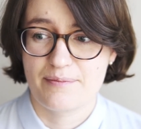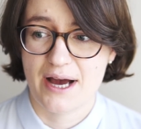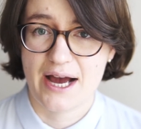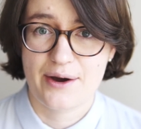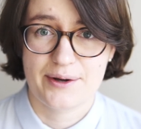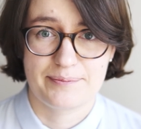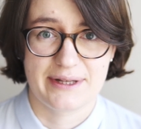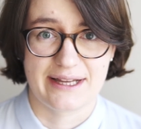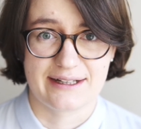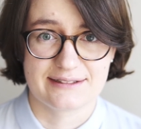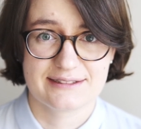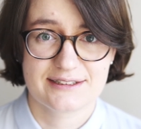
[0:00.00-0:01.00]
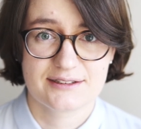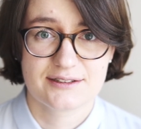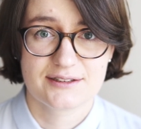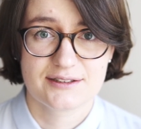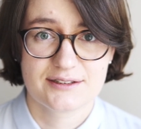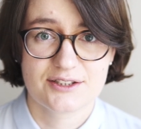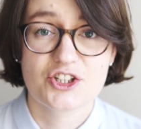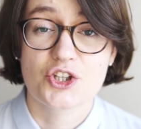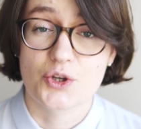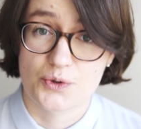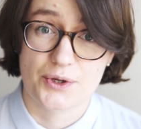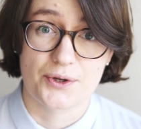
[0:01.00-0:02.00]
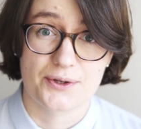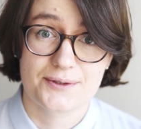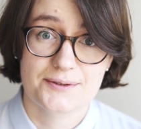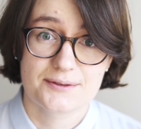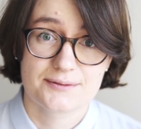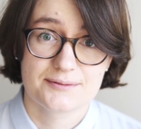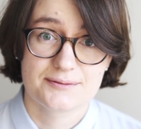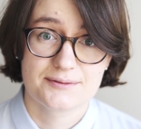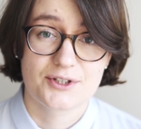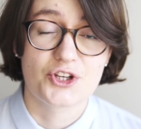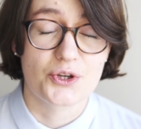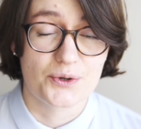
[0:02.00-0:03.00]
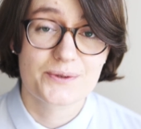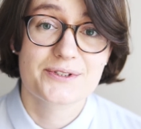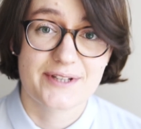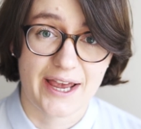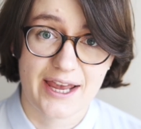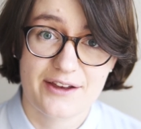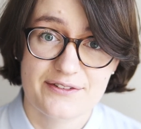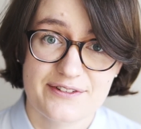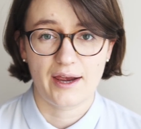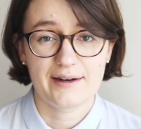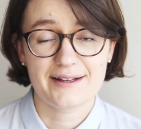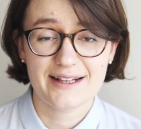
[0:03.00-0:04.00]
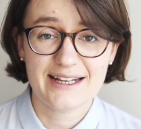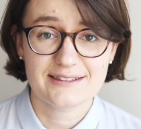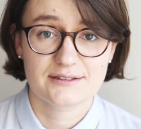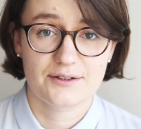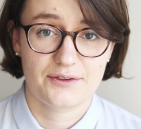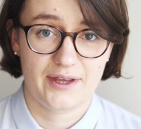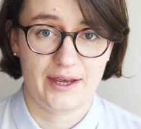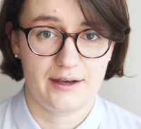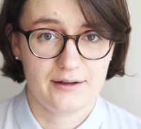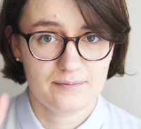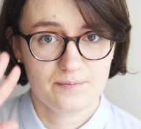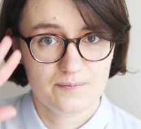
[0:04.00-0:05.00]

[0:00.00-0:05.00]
power plant, you're good, you're safe. And the last thing